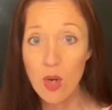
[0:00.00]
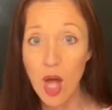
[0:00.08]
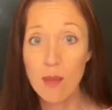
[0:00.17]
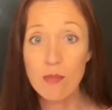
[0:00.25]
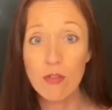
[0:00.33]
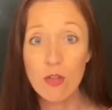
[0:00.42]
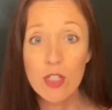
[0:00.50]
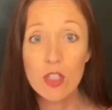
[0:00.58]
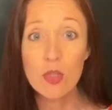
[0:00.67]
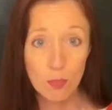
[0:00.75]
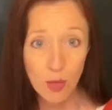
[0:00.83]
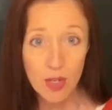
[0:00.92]
I'm referring to
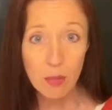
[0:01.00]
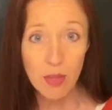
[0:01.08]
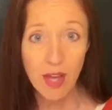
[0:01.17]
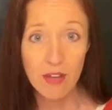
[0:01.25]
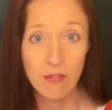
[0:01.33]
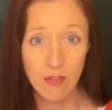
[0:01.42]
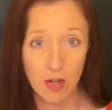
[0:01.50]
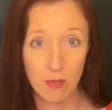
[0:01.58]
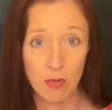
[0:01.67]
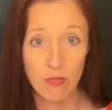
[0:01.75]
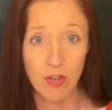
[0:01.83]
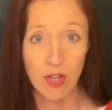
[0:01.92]
spray-applied
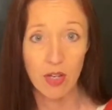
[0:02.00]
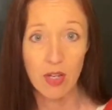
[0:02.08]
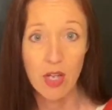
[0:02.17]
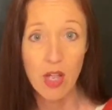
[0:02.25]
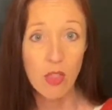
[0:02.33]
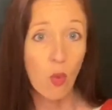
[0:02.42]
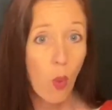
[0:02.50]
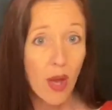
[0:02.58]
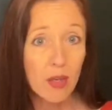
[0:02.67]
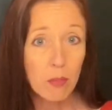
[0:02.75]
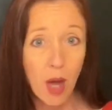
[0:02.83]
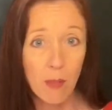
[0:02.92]
fireproofing, the
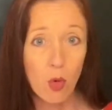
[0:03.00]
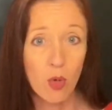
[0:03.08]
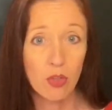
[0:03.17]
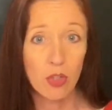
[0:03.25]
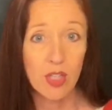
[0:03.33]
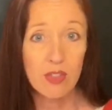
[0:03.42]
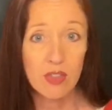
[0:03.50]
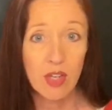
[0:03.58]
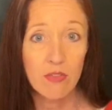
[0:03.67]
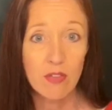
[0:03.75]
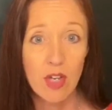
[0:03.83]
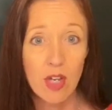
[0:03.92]
white popcorn-looking stuff.